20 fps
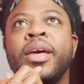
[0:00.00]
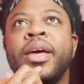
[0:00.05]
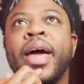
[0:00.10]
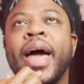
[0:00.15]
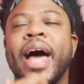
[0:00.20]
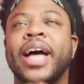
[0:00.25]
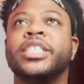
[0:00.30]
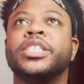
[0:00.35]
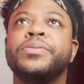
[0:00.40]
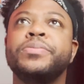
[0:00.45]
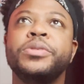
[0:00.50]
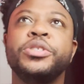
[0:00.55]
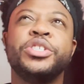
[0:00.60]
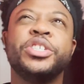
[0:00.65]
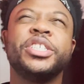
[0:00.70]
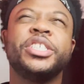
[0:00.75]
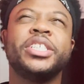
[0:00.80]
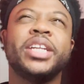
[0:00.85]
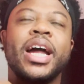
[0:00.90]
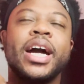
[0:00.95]
As a
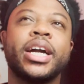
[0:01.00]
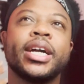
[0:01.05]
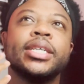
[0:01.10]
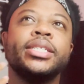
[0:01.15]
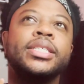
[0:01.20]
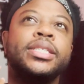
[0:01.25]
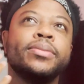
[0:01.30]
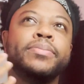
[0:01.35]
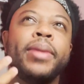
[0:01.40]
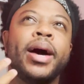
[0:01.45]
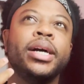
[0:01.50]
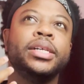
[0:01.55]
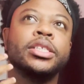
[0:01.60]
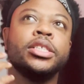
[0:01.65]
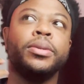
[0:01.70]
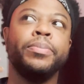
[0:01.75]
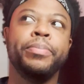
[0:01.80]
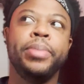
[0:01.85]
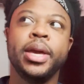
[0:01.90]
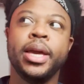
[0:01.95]
musician, I couldn't
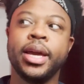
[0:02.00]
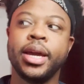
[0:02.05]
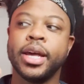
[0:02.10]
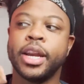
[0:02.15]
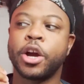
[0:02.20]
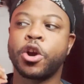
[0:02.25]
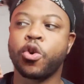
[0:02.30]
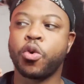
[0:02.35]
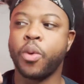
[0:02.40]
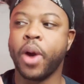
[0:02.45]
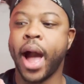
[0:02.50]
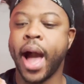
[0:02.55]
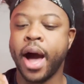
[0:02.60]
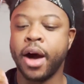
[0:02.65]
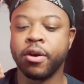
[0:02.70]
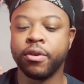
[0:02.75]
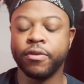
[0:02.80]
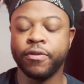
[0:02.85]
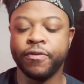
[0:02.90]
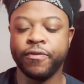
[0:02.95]
imagine being in a
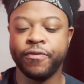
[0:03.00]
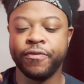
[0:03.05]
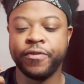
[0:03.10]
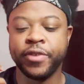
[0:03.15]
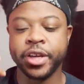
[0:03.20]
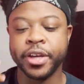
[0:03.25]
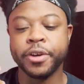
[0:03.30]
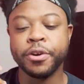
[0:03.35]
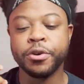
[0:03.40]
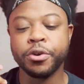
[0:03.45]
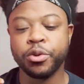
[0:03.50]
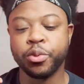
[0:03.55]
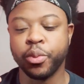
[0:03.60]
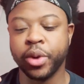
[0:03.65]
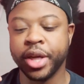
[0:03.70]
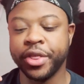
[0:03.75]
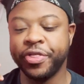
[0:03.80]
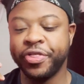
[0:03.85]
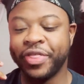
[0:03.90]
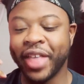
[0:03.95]
crowd filled
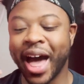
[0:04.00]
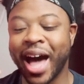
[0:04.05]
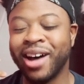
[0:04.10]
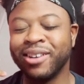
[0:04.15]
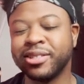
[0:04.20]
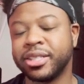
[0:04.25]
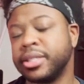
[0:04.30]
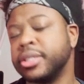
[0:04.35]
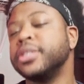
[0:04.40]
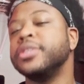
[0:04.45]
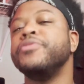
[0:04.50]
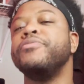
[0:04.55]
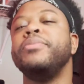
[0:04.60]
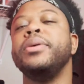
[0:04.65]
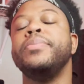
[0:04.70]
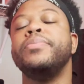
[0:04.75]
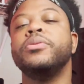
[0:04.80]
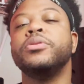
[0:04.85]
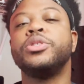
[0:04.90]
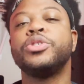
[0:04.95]
with thousands of
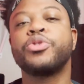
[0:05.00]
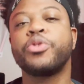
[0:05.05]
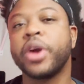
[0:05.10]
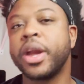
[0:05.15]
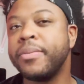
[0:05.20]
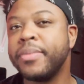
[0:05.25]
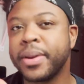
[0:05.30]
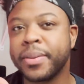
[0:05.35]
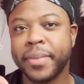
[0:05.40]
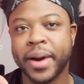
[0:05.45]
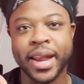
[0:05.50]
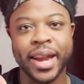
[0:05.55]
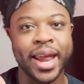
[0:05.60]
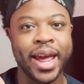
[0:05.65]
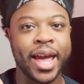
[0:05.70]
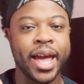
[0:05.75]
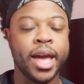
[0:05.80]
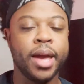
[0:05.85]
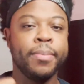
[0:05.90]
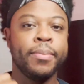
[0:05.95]
people screaming my
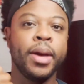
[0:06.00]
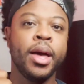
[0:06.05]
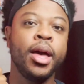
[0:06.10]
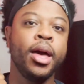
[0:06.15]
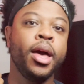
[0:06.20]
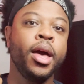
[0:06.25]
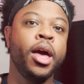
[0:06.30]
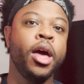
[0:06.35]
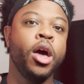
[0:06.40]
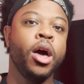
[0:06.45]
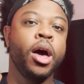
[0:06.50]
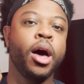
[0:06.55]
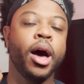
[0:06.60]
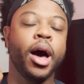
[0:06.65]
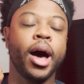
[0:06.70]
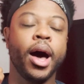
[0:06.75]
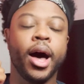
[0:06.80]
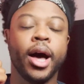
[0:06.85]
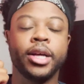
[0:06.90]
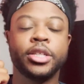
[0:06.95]
name,
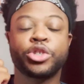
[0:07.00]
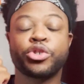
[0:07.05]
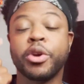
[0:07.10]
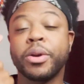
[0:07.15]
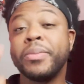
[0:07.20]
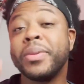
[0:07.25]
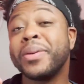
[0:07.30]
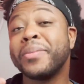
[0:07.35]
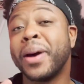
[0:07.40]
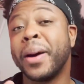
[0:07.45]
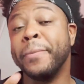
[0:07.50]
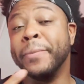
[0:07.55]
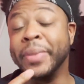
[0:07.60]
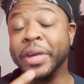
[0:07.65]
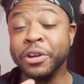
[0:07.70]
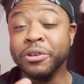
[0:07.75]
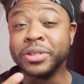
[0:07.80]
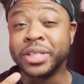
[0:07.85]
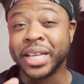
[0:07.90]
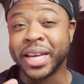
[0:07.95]
screaming my
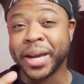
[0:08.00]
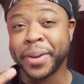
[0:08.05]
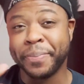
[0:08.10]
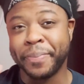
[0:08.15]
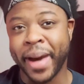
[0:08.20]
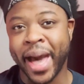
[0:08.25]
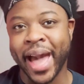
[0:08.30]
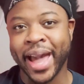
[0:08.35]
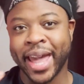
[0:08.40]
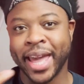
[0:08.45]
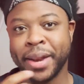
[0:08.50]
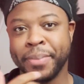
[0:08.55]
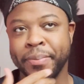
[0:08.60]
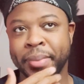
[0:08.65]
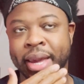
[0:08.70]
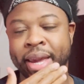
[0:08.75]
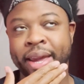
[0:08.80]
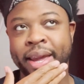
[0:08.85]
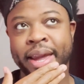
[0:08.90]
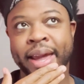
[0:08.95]
music back at
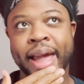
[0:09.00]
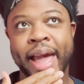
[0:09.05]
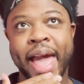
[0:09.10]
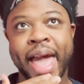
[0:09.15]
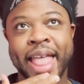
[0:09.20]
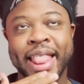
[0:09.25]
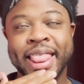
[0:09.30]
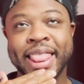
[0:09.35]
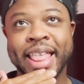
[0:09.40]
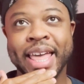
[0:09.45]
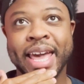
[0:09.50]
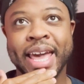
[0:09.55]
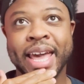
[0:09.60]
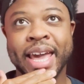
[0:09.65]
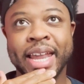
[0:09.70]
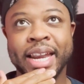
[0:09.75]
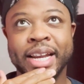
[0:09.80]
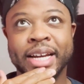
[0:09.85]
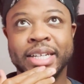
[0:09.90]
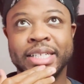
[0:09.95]
me, and
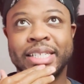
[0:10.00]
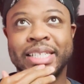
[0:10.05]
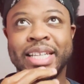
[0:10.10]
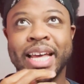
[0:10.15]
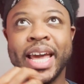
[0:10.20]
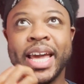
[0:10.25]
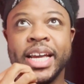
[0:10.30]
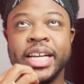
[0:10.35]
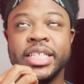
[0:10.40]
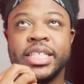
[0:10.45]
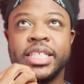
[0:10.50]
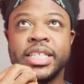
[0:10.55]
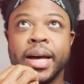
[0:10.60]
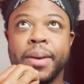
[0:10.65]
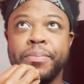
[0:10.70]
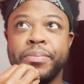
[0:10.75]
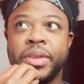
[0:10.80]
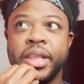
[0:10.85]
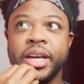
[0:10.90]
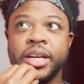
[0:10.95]
then saying
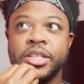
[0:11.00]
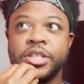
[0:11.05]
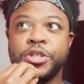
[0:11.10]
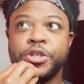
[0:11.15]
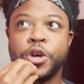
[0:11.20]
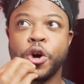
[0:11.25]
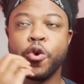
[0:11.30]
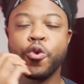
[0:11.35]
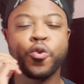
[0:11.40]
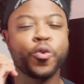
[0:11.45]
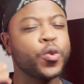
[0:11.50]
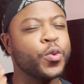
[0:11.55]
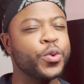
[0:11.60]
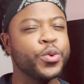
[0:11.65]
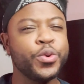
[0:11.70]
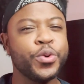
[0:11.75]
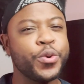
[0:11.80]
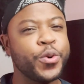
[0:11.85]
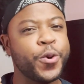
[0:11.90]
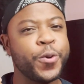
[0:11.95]
something so
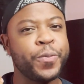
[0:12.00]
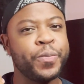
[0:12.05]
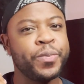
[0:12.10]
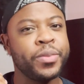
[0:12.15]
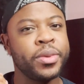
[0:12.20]
cruel